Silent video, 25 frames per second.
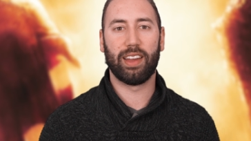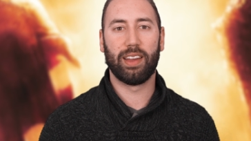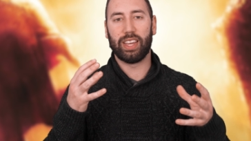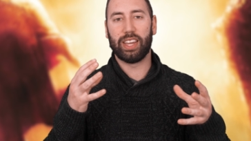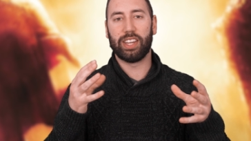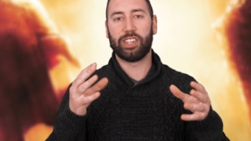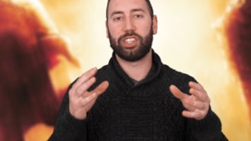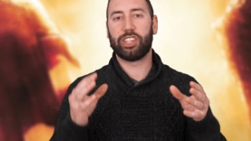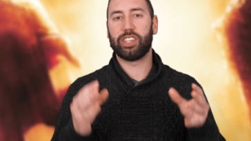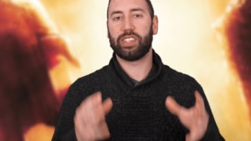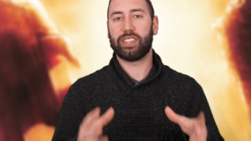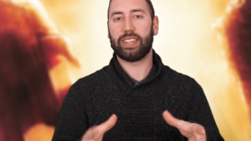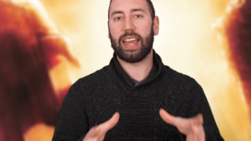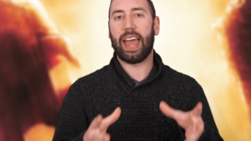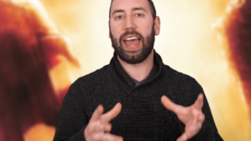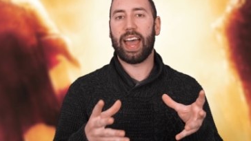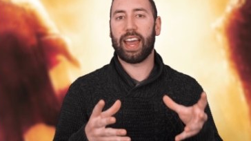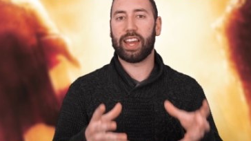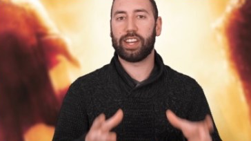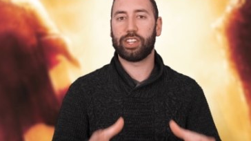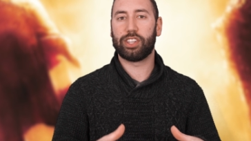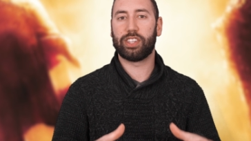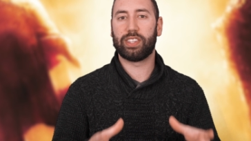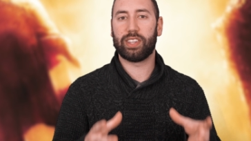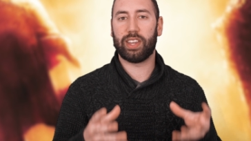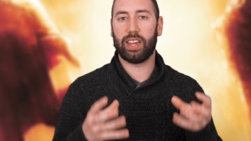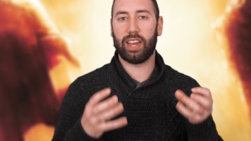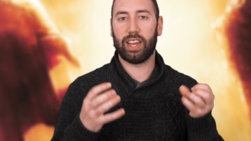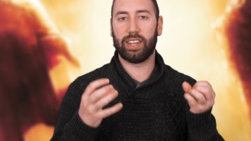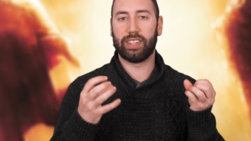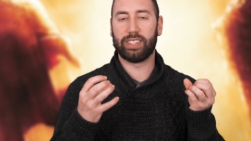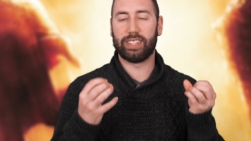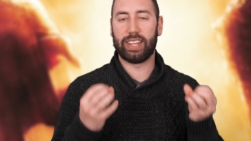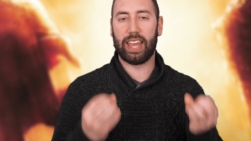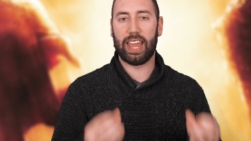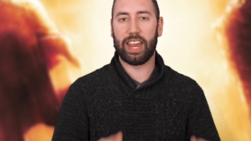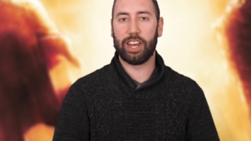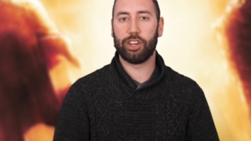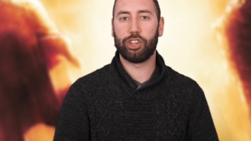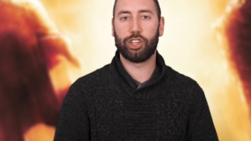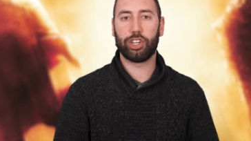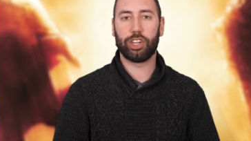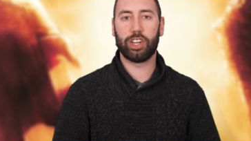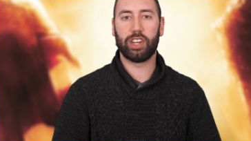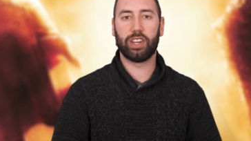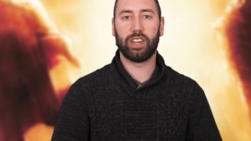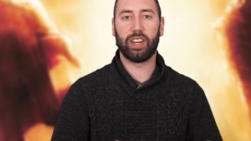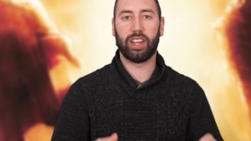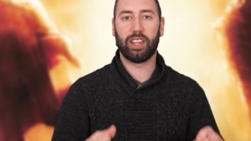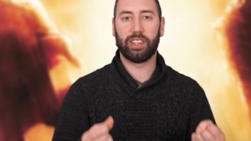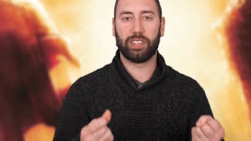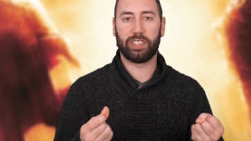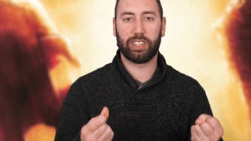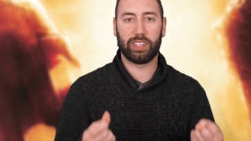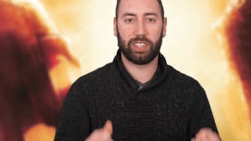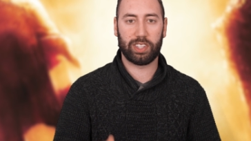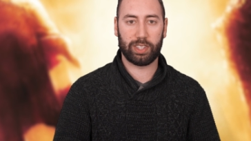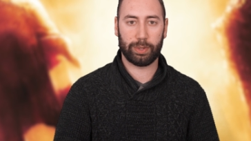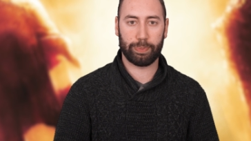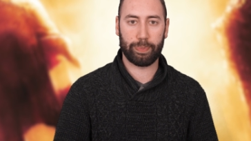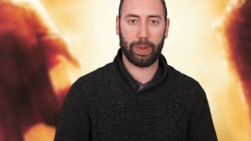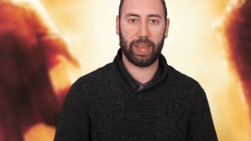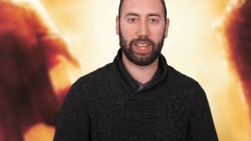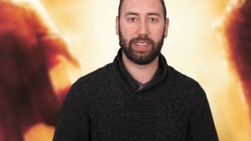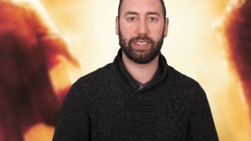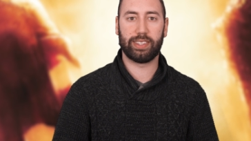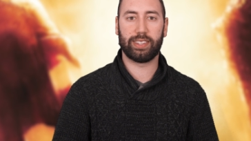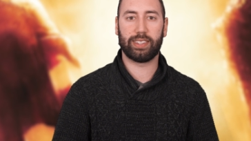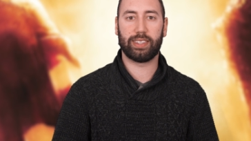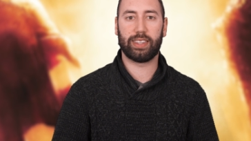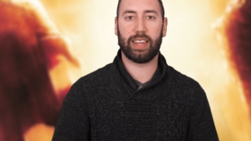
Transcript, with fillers: It just adds a tension and suspense